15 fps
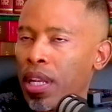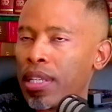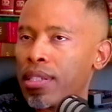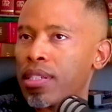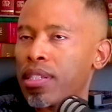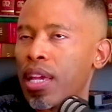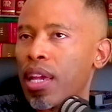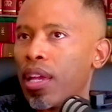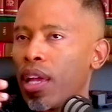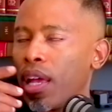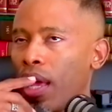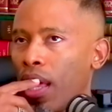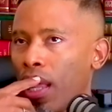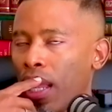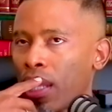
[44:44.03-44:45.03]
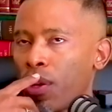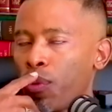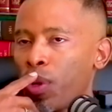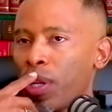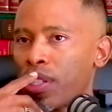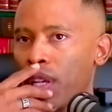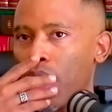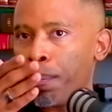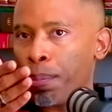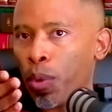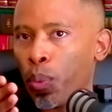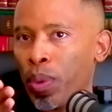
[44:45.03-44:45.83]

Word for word: let's say, I'll give you an example.